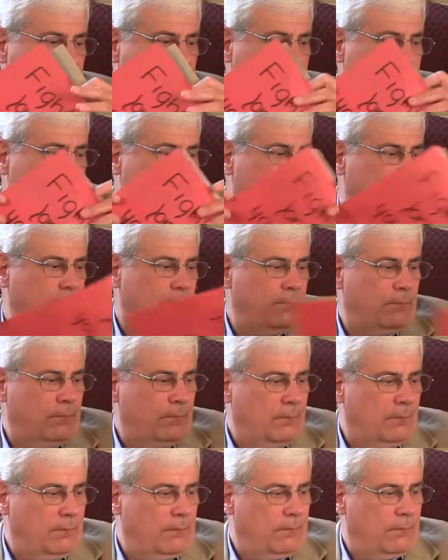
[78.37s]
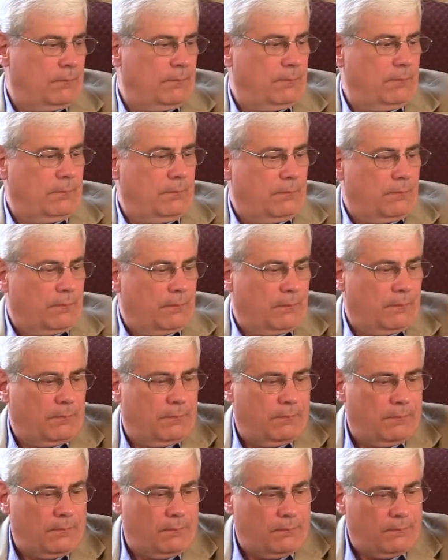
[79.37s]

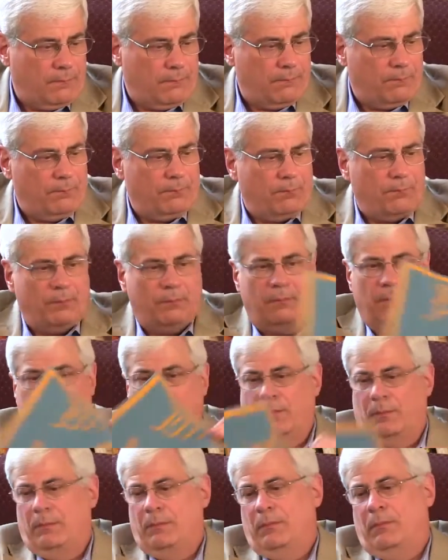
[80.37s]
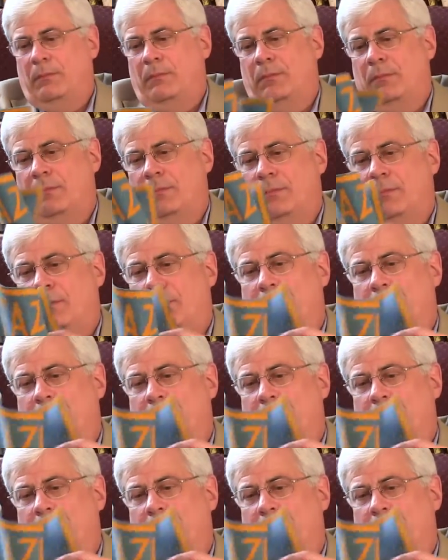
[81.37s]
(silence)